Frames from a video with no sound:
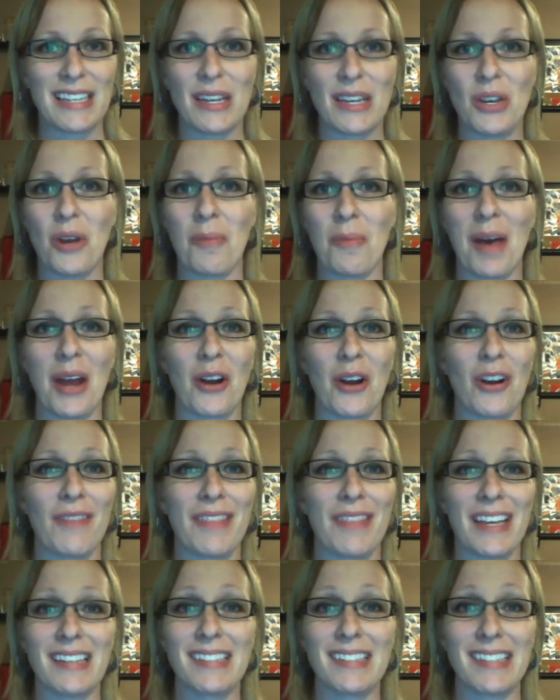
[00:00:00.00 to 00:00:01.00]
and no matter
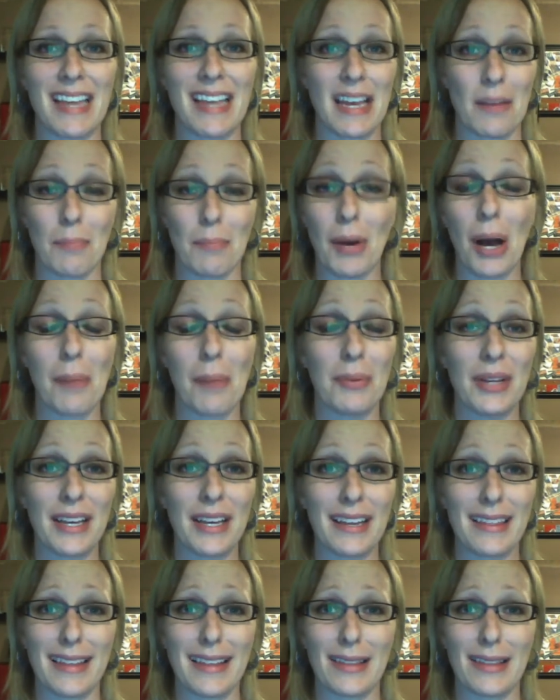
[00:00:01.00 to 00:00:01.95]
if they say in public